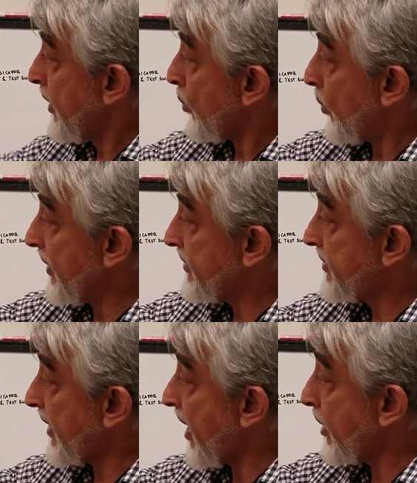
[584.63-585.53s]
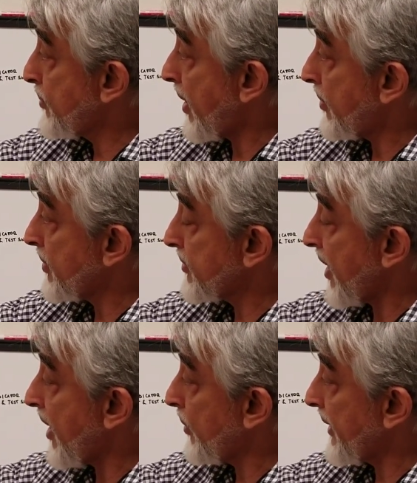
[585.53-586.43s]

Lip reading: Once the hot power is out